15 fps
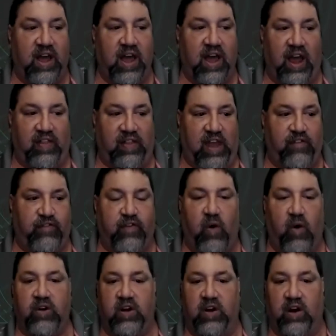and they
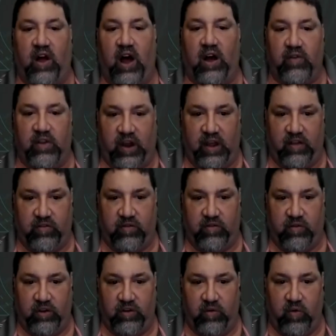forwarded it on against what
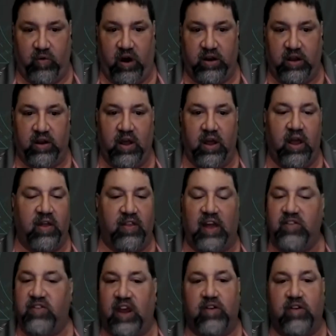you wanted, that
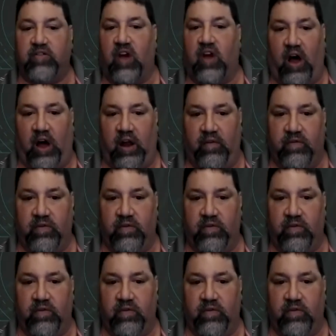data is gone.